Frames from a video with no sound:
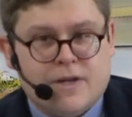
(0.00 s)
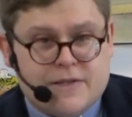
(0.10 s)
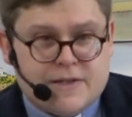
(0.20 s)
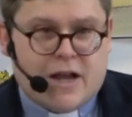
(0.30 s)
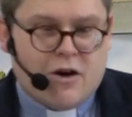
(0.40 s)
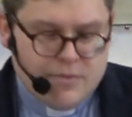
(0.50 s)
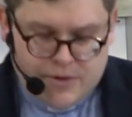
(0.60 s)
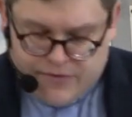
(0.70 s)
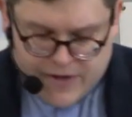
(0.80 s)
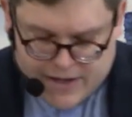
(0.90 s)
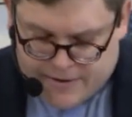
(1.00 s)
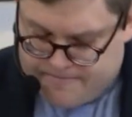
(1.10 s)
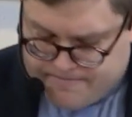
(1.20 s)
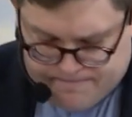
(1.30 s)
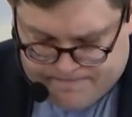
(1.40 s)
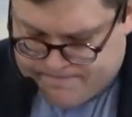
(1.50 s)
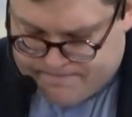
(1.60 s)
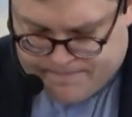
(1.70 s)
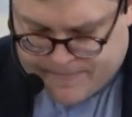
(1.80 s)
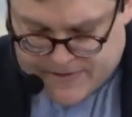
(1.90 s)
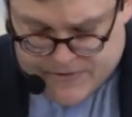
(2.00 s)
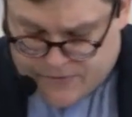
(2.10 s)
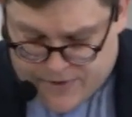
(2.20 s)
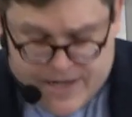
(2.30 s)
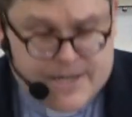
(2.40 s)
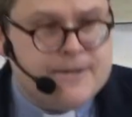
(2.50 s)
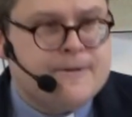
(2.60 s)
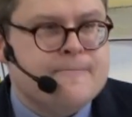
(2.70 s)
It's a terrible thing, this greed.